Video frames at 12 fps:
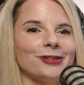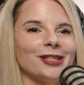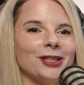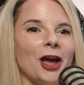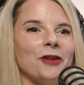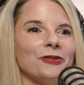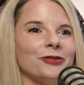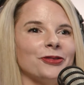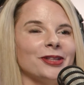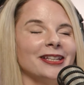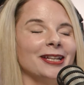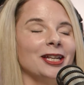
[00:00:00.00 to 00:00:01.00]
stuff
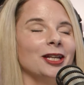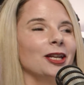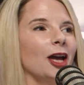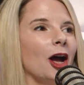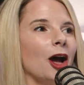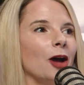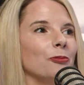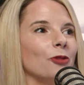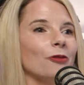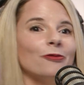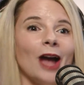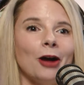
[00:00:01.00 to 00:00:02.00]

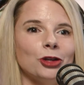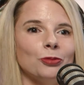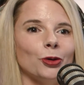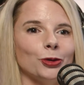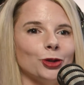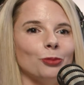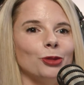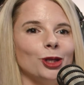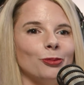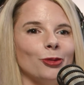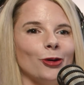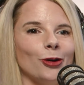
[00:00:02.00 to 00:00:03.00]
valuable to
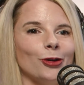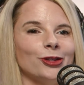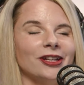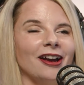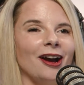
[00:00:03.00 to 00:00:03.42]
people.